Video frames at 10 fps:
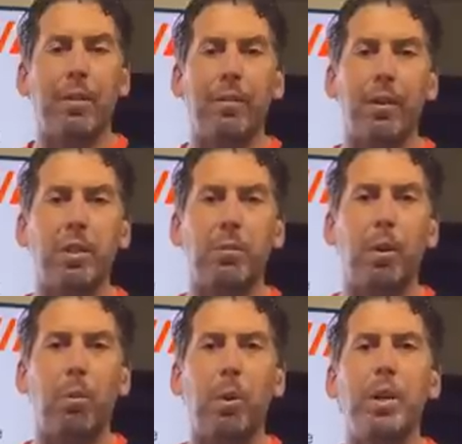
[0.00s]
you have a very
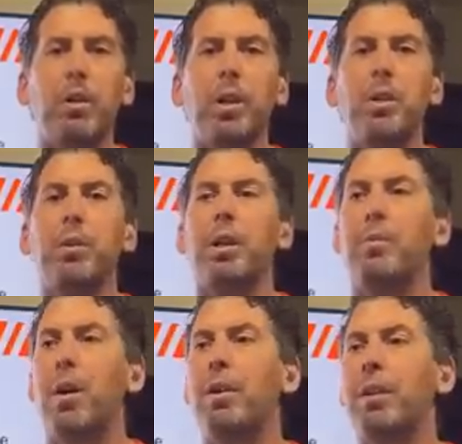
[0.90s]
small window that you
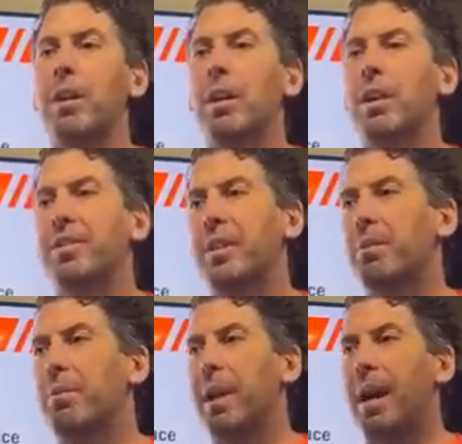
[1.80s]
can run.
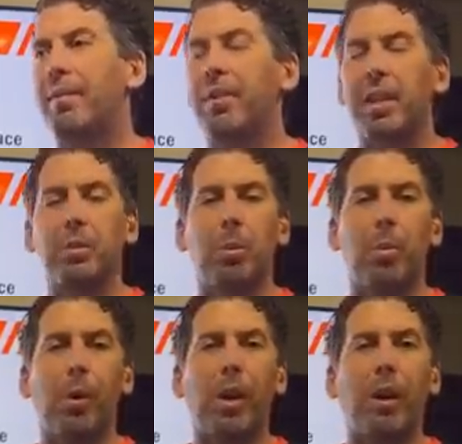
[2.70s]
So we have things we're
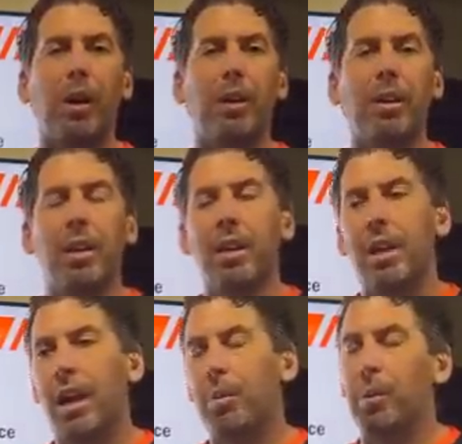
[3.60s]
working on.
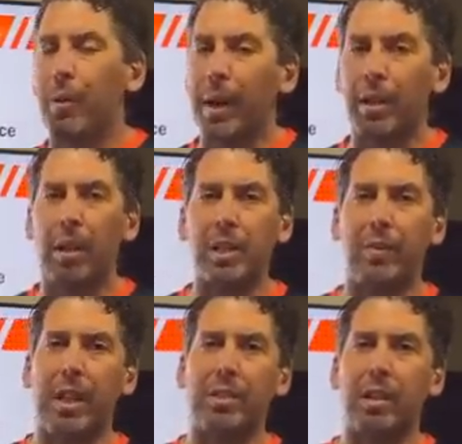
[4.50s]
We ran clutch
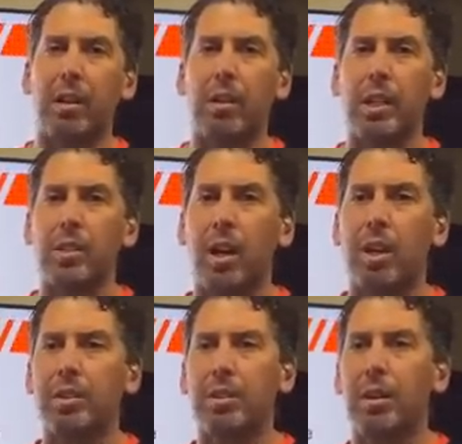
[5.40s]
fans on our
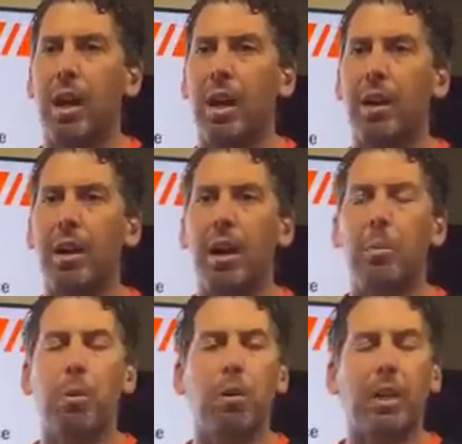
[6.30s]
exhaust.
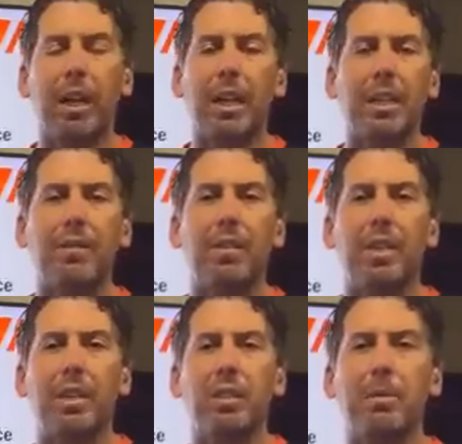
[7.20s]
We're looking at different
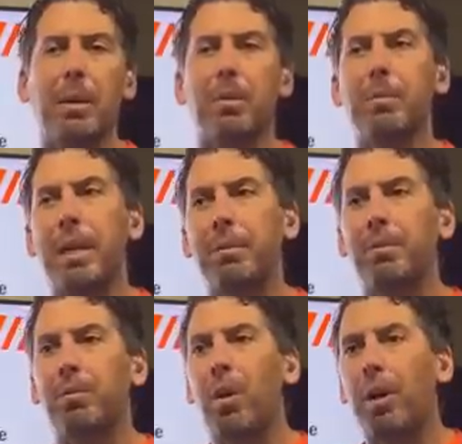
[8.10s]
things to be able
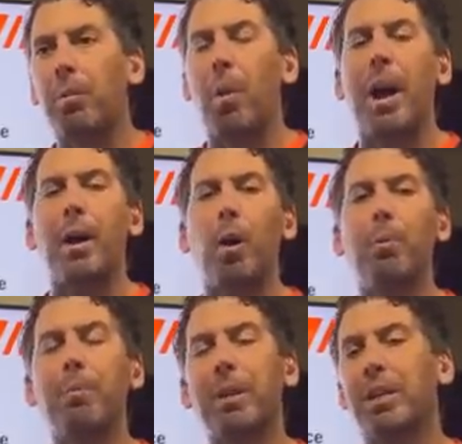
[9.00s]
to run wide
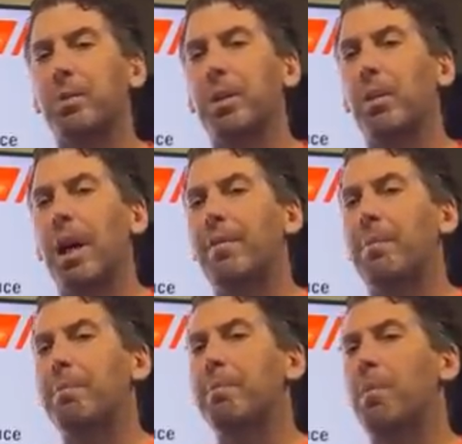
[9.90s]
open, because we don't have
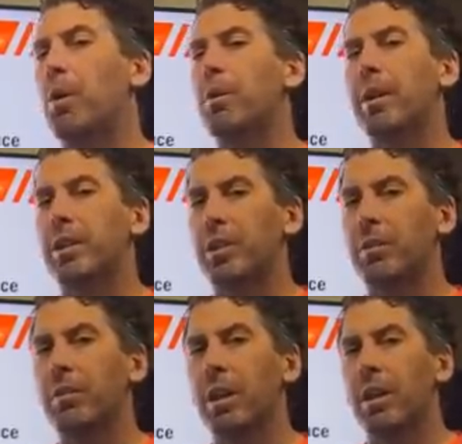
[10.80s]
a motor
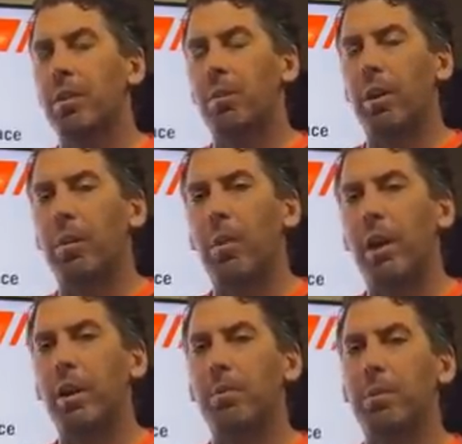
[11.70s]
issue running
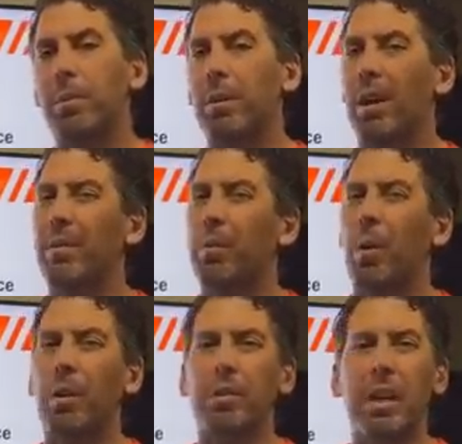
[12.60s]
wide open. We don't have a
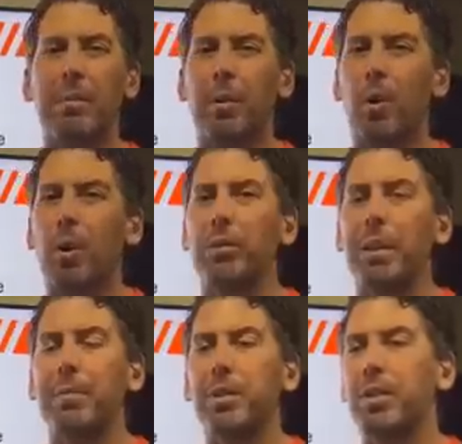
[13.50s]
water temp or oil
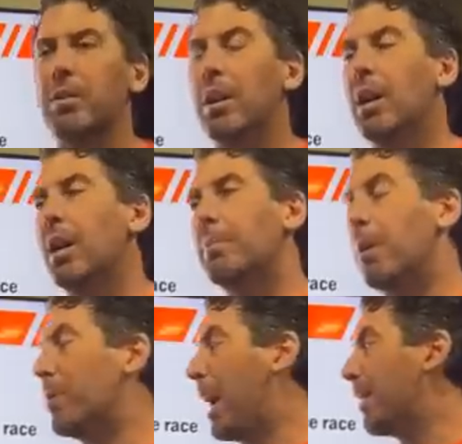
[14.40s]
temp issue,
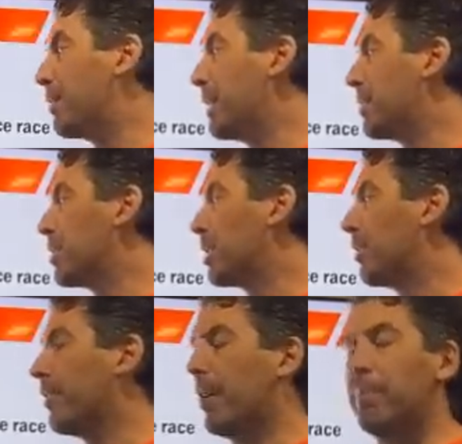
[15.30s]
but we have to be
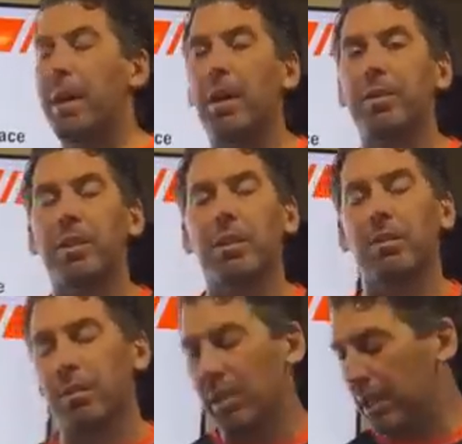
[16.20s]
conservative on belts. You
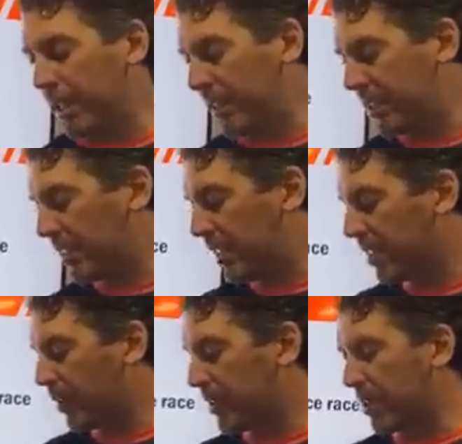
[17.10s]
know, this is an
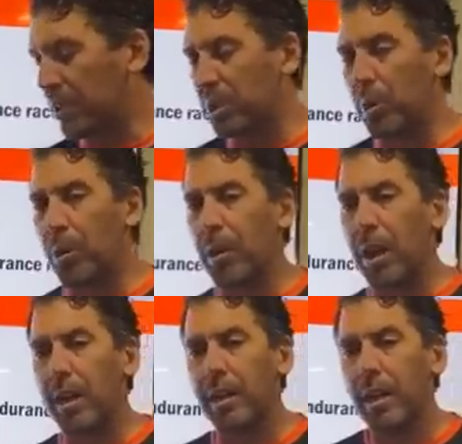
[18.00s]
interesting
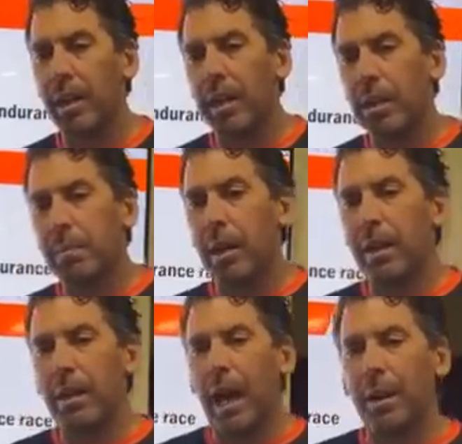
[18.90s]
storyline,
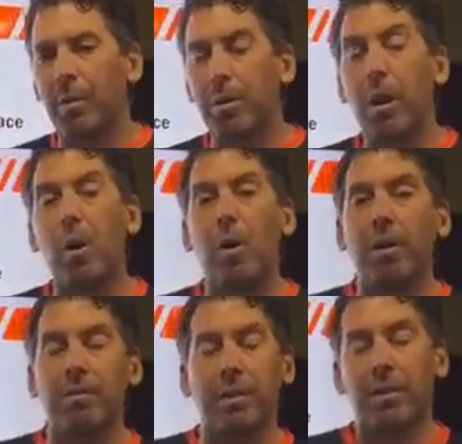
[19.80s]
but I don't
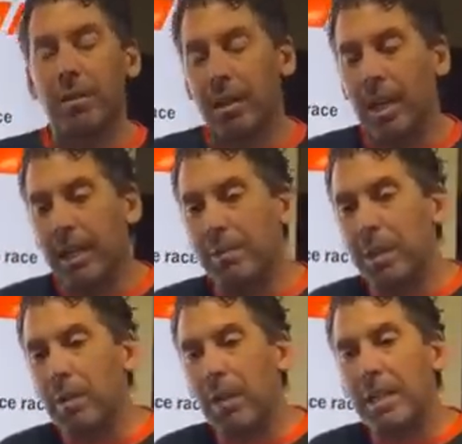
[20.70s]
know of, and I can
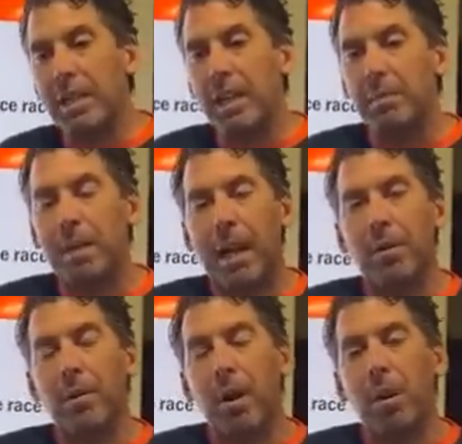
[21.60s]
be corrected here, but I
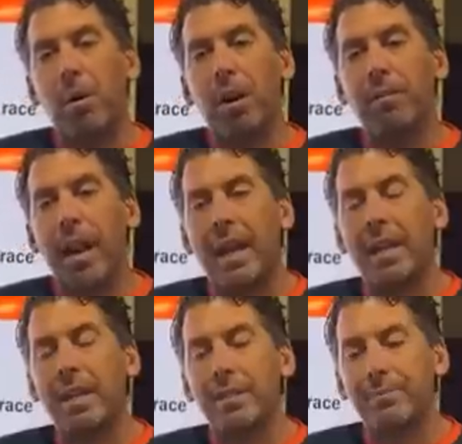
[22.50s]
don't know of
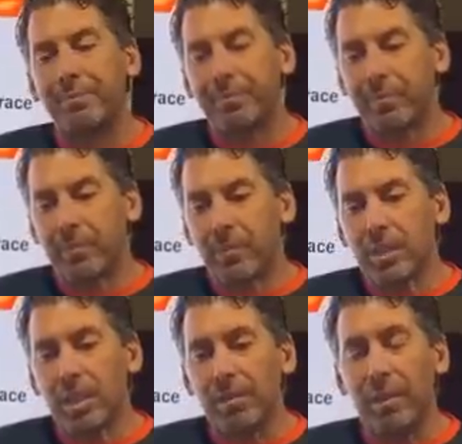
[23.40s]
any
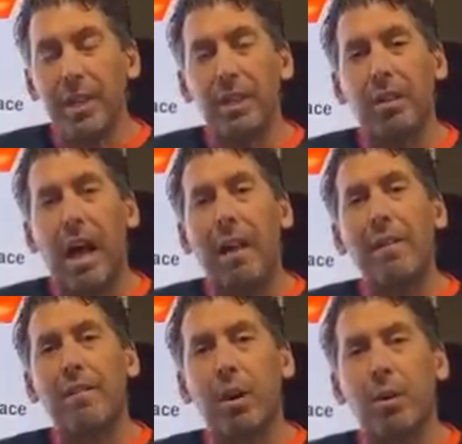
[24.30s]
vehicle
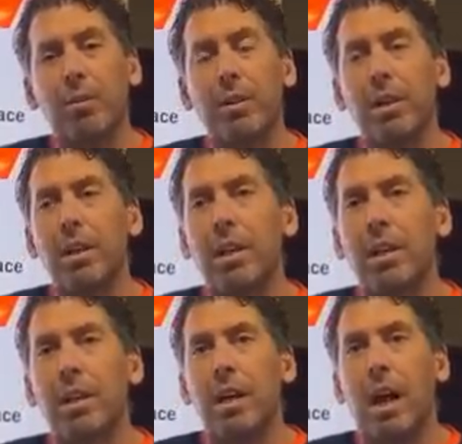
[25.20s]
I've ever owned
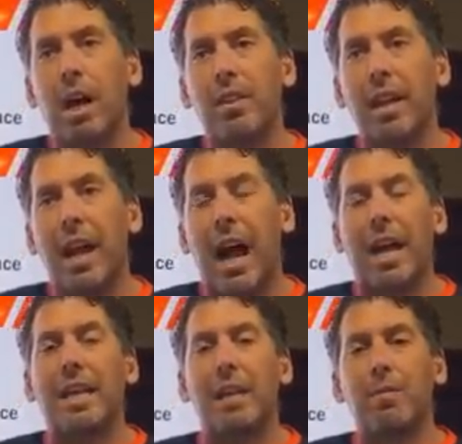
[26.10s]
that
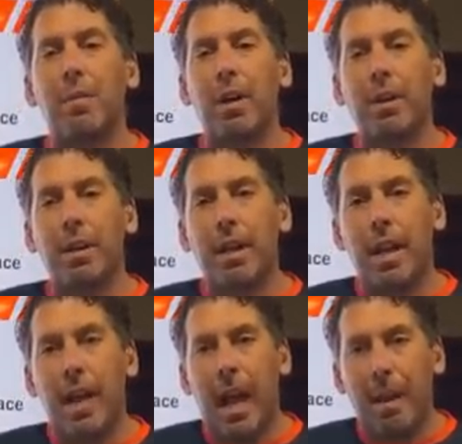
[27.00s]
I can run it
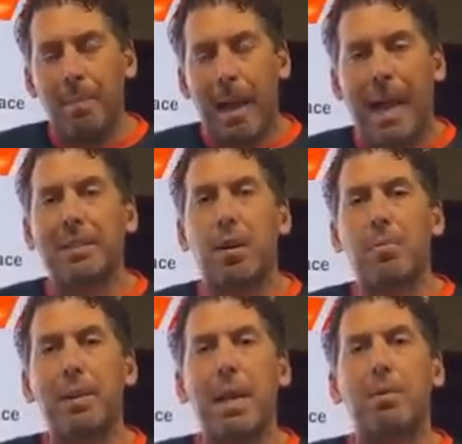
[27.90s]
at max
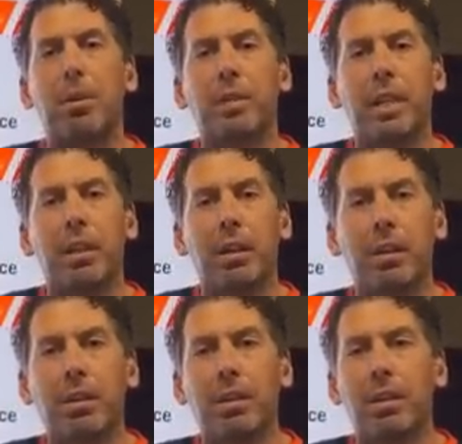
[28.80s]
RPM all day long.